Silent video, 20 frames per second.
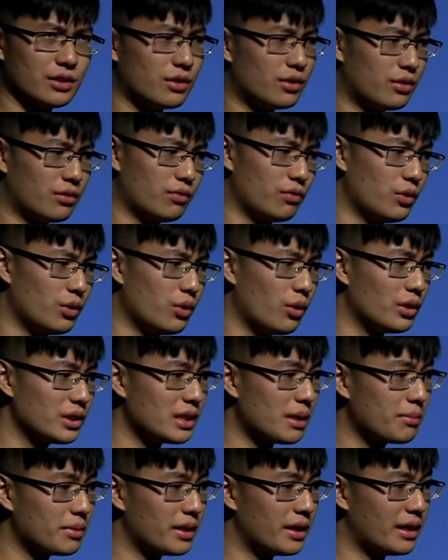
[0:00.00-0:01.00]
through or
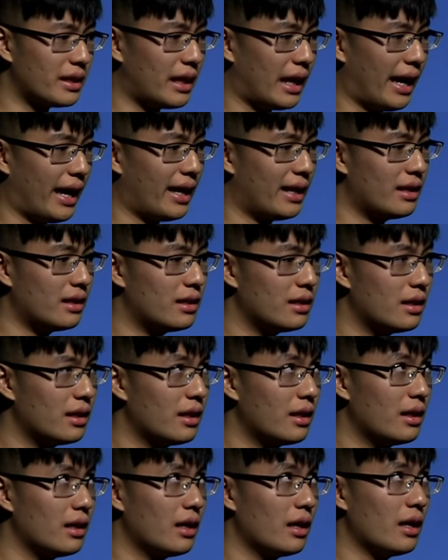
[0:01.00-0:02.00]
something. And
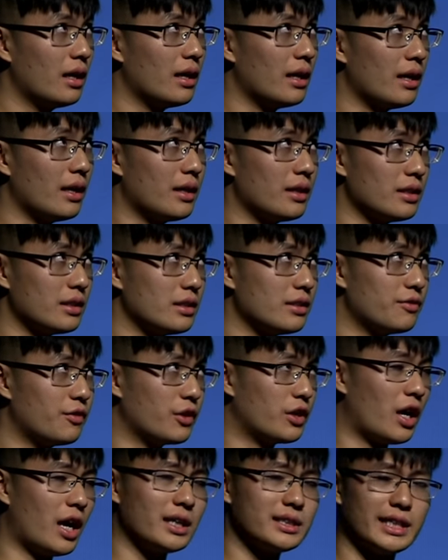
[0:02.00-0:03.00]
uh, for
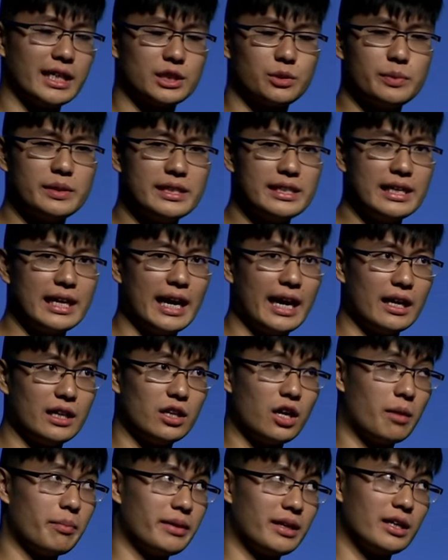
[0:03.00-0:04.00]
context, we had
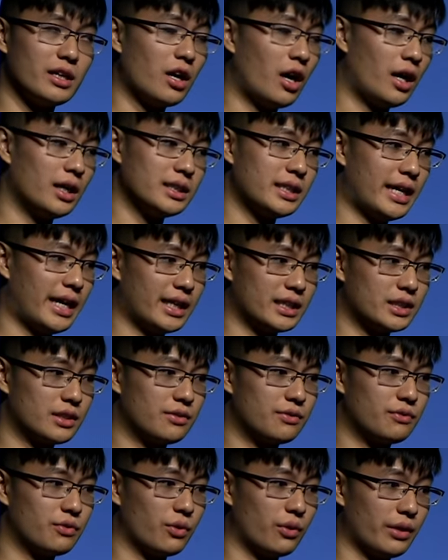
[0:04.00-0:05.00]
not been in contact
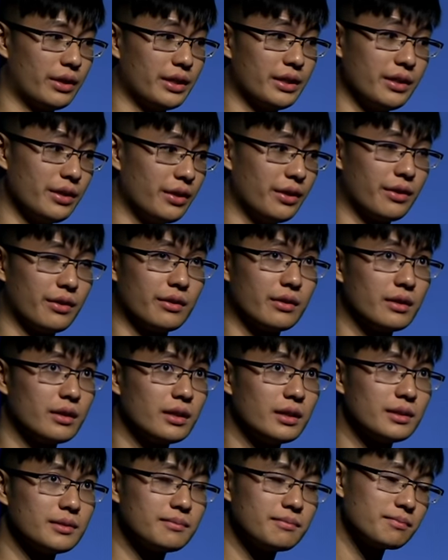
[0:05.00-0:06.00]
for a year.
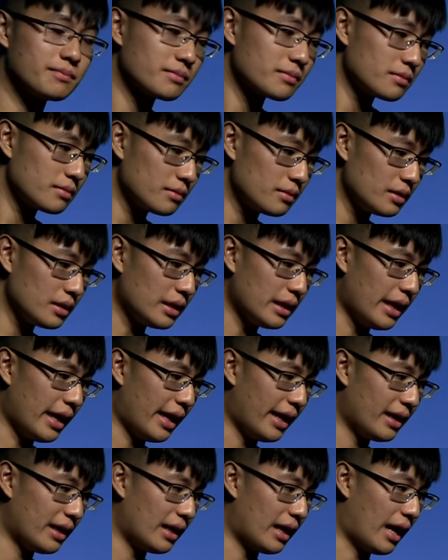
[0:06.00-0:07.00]

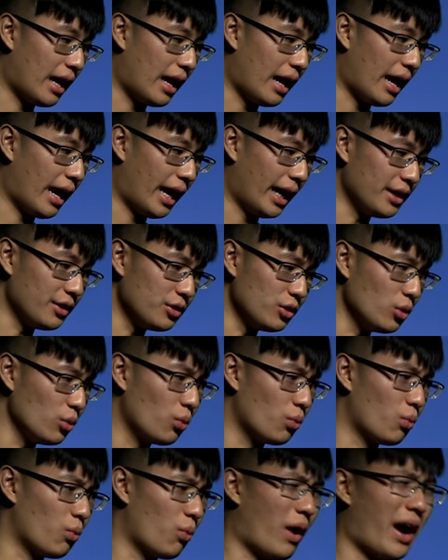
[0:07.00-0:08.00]
And I don't know
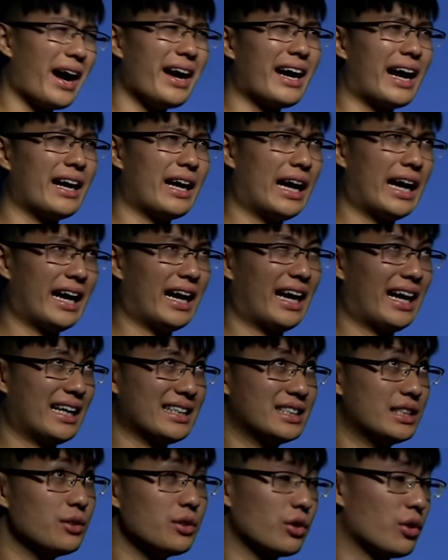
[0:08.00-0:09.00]
why, I, I
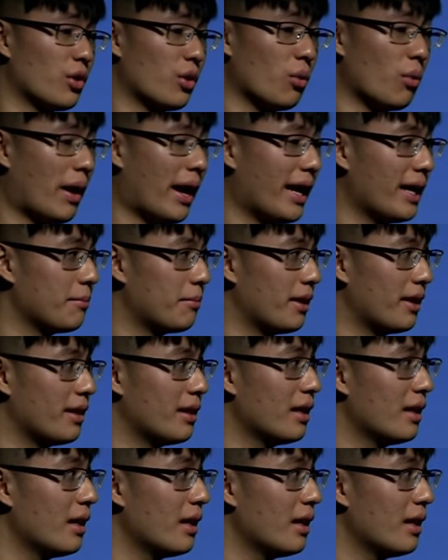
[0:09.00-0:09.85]
still don't know why, but